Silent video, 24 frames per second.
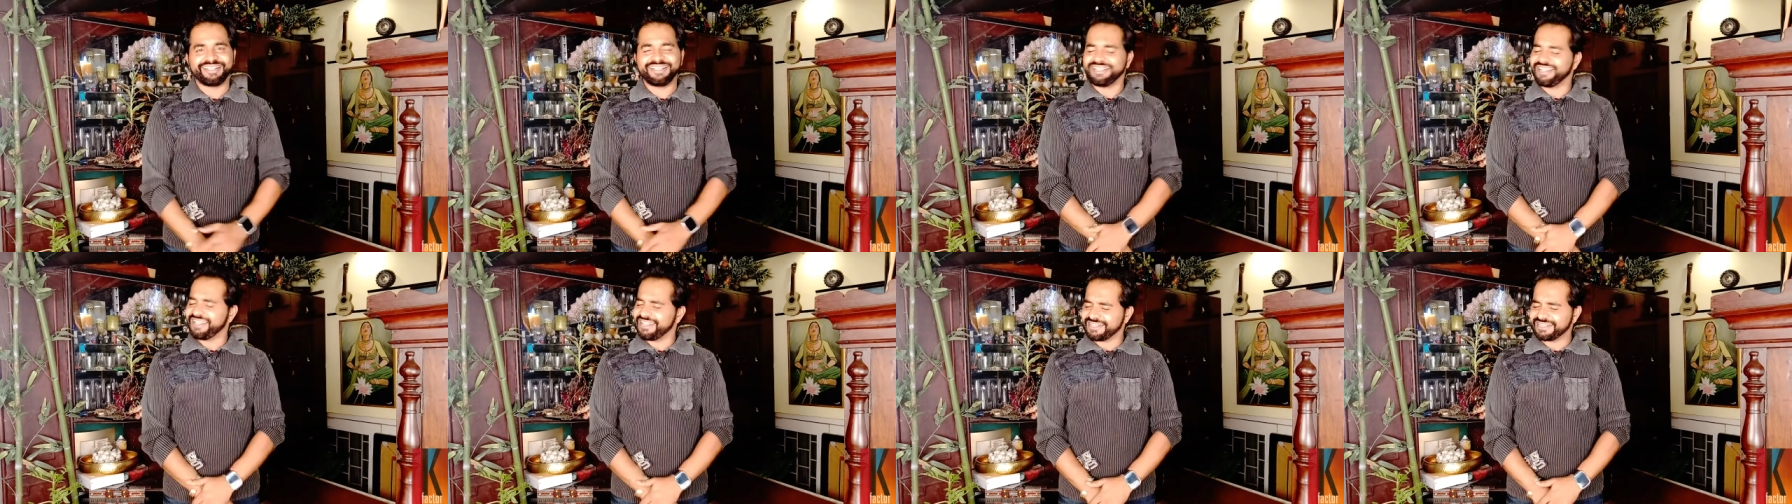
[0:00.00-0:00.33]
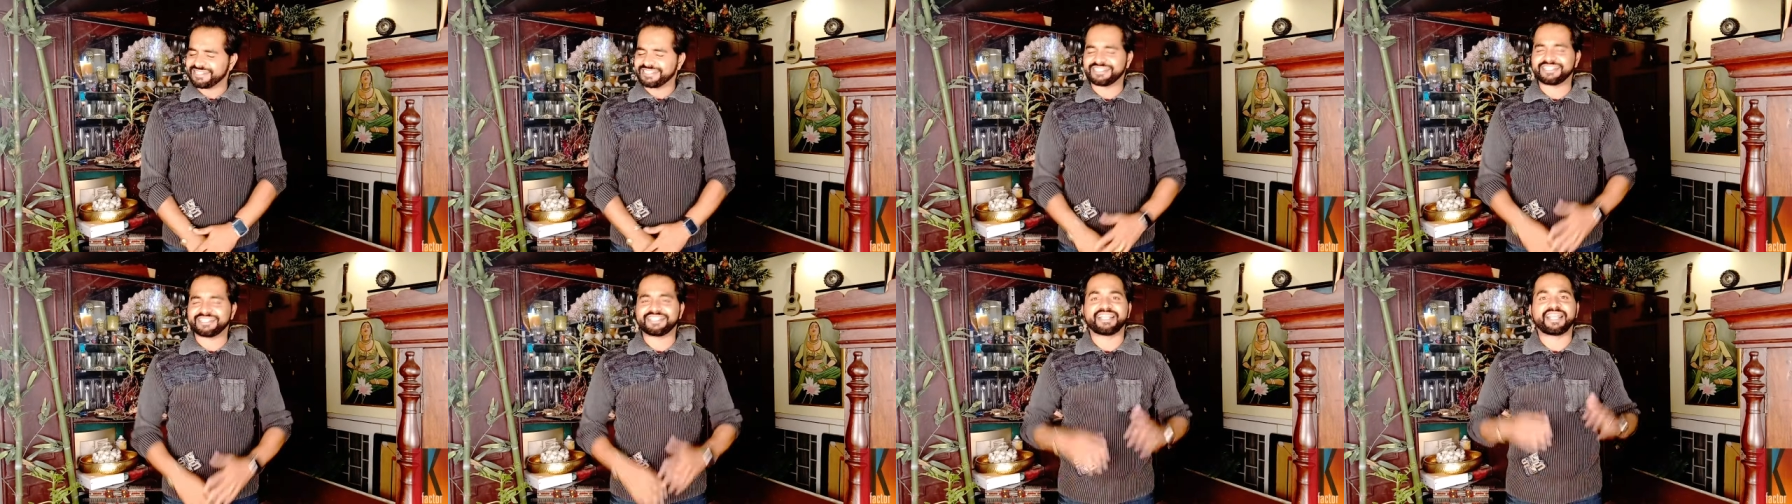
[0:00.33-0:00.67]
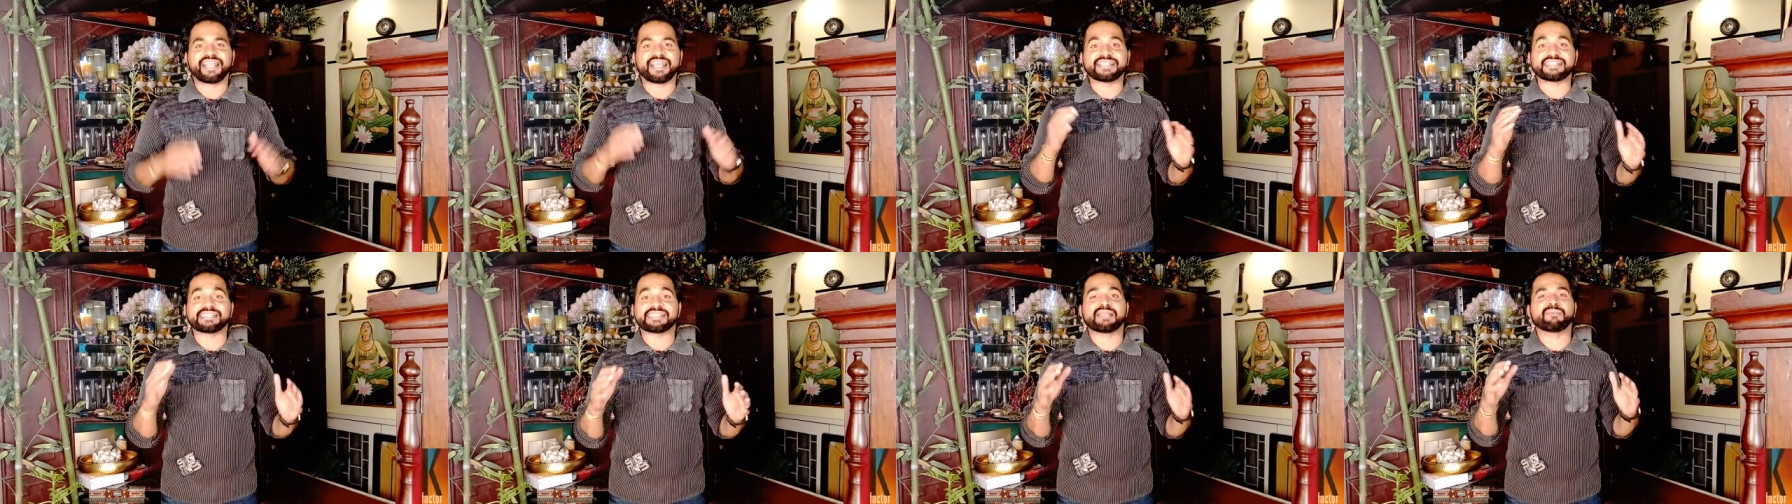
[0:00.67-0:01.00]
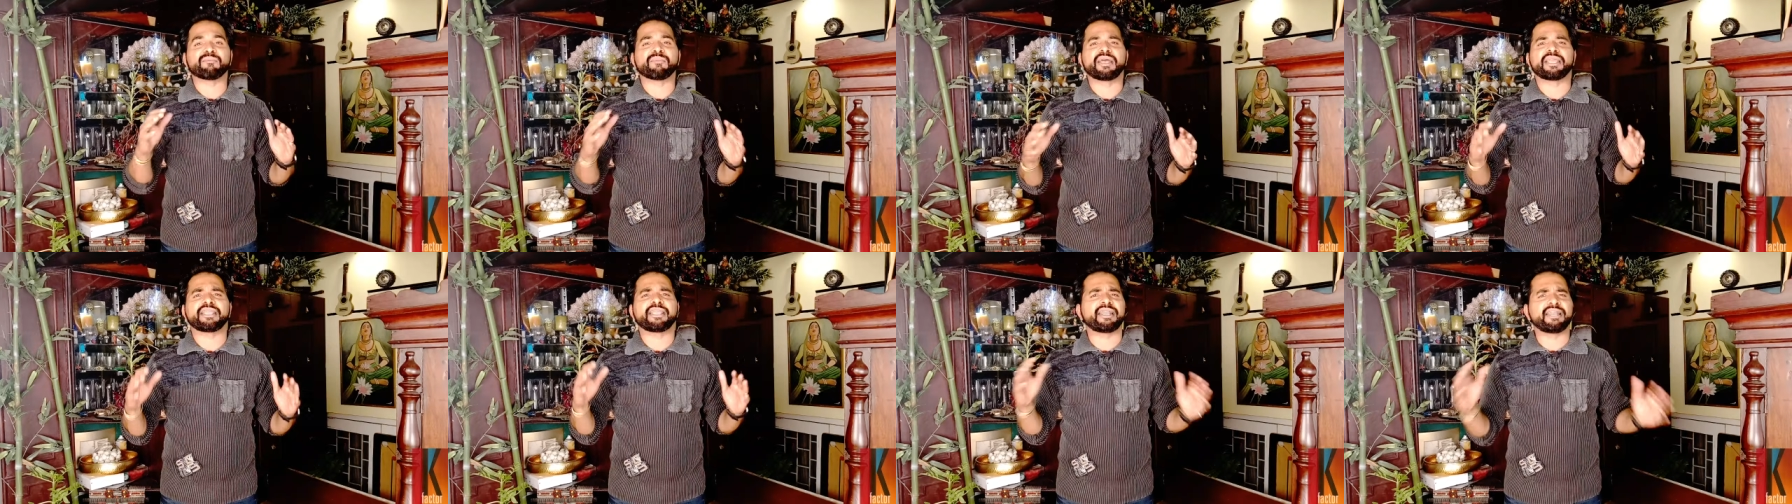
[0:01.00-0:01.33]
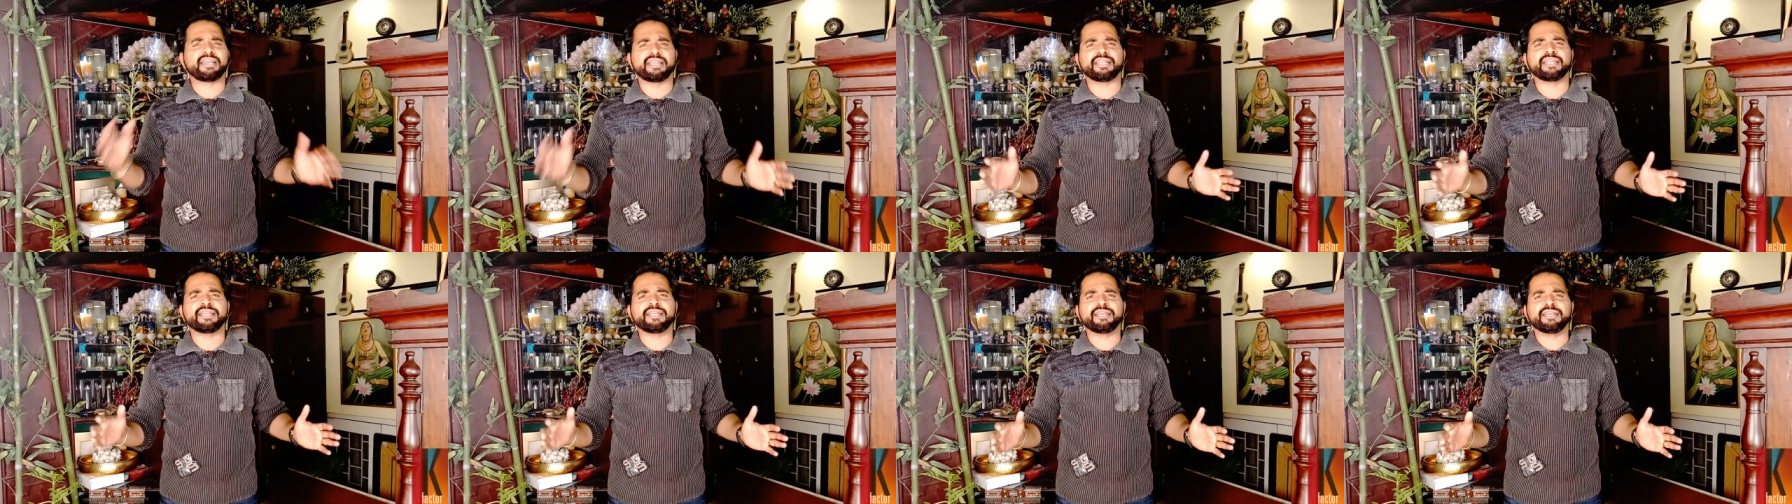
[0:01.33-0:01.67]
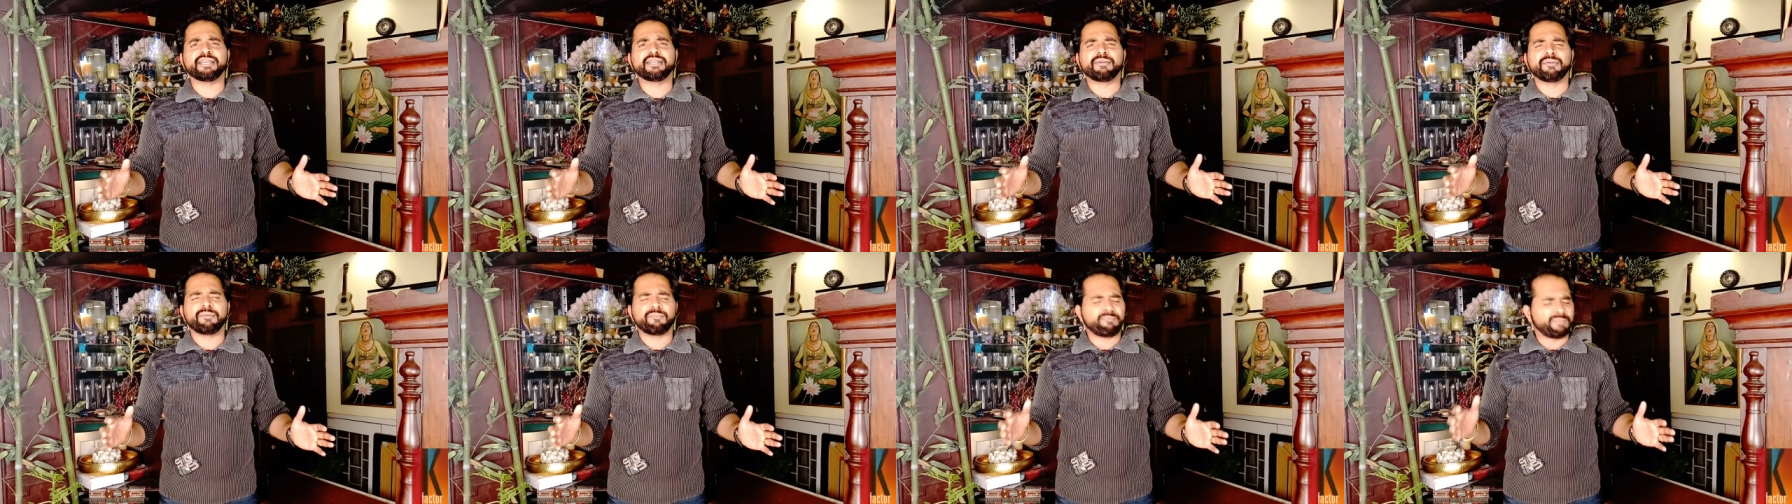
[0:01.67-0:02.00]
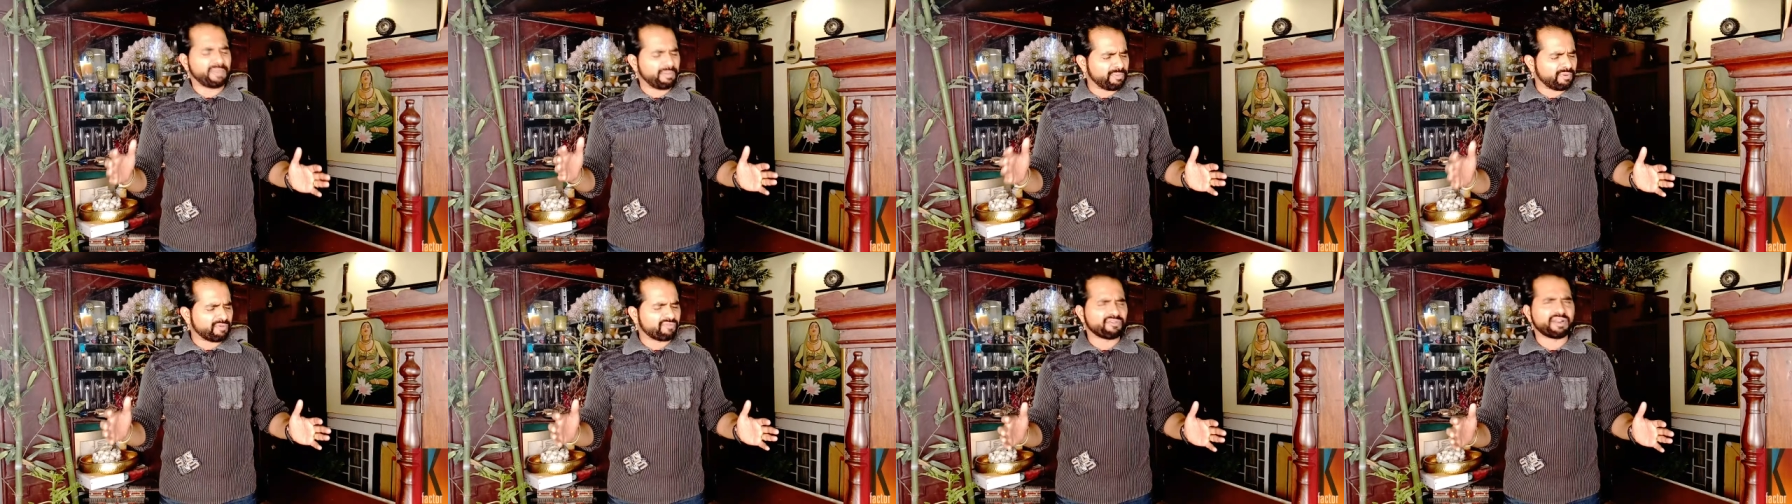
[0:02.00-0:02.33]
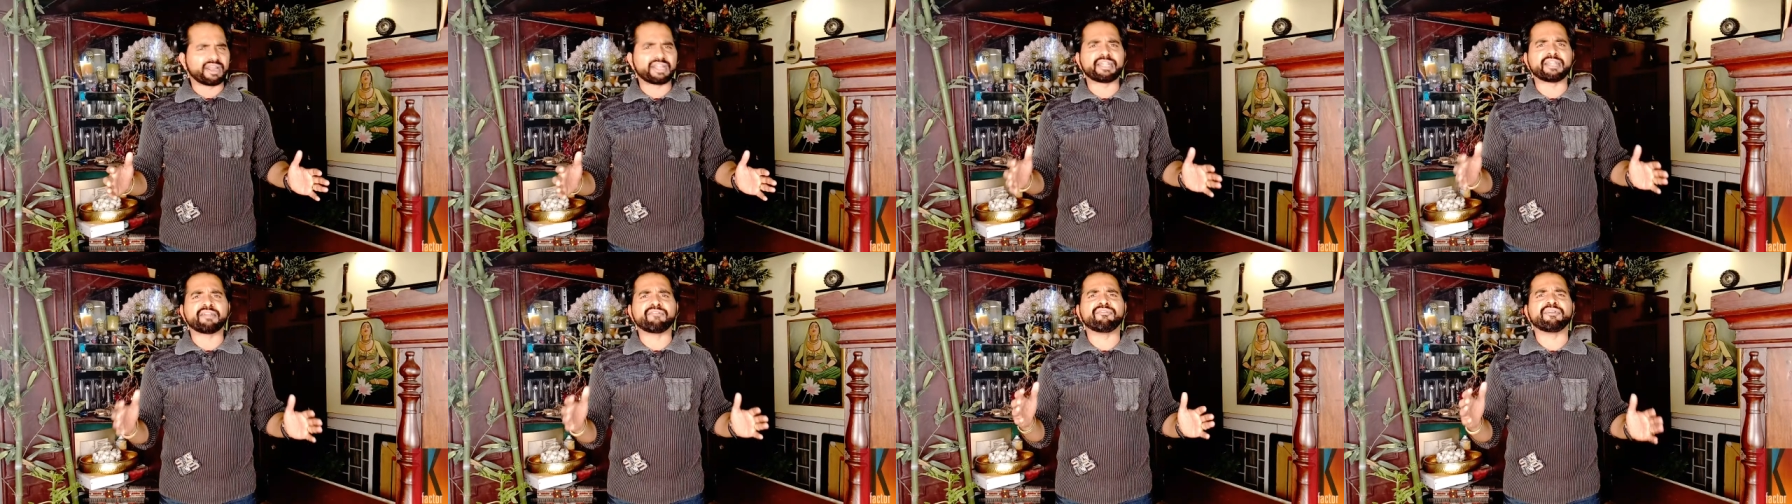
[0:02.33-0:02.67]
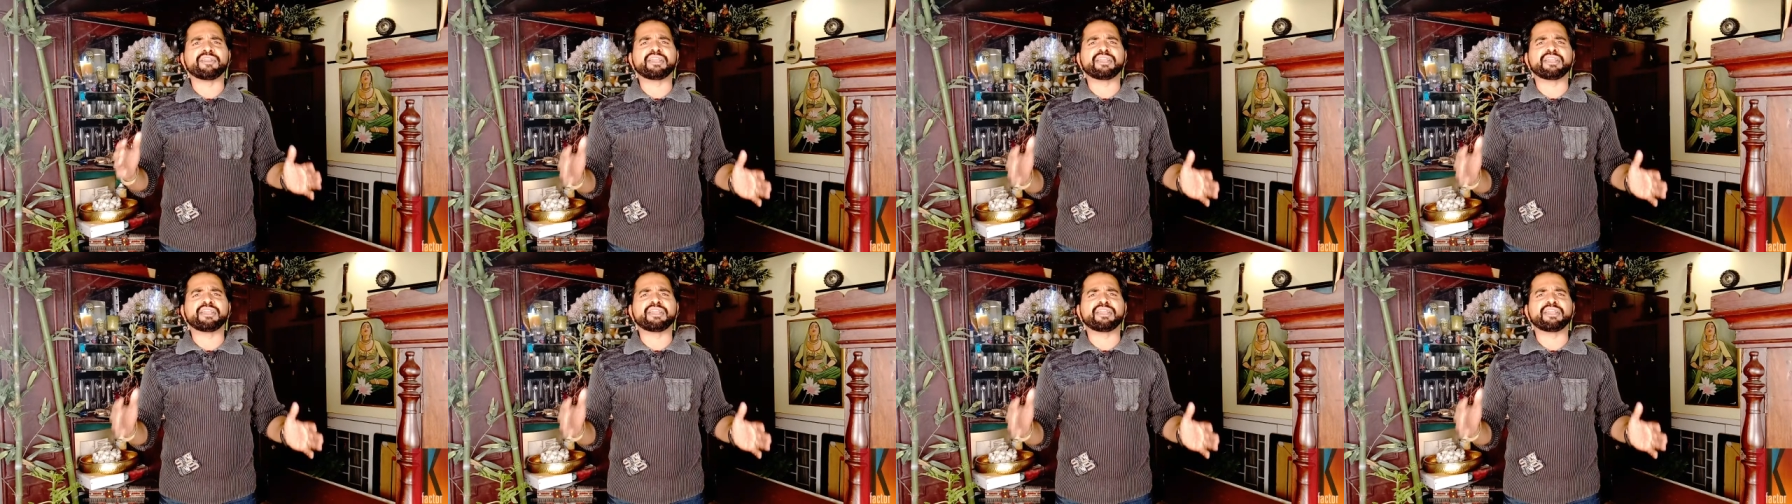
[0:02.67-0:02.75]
Yes, S-M-I-L-E. people find it